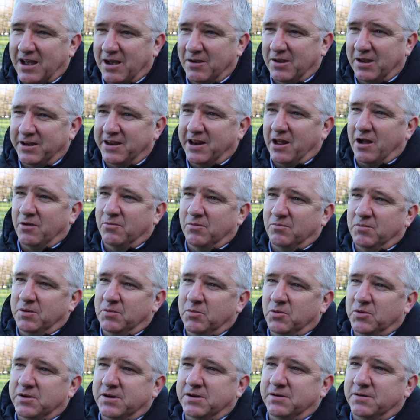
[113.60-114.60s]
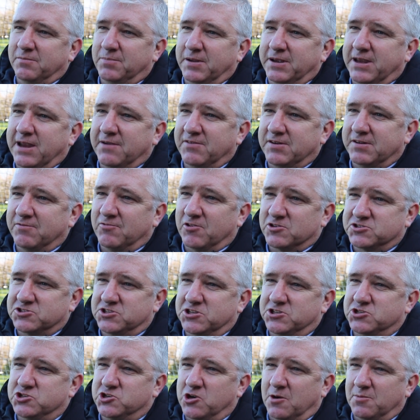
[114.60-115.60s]
you know, we wouldn't be giving Ross
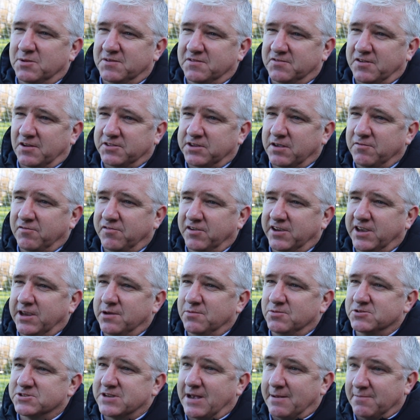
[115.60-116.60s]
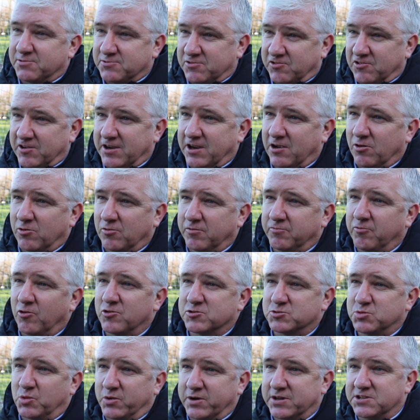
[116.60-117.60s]
this job if I didn't think he was up to it or
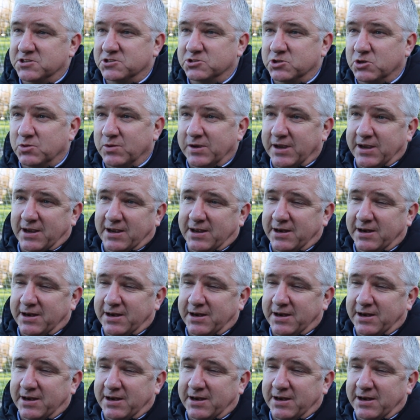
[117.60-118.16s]
Ross wanted to do it.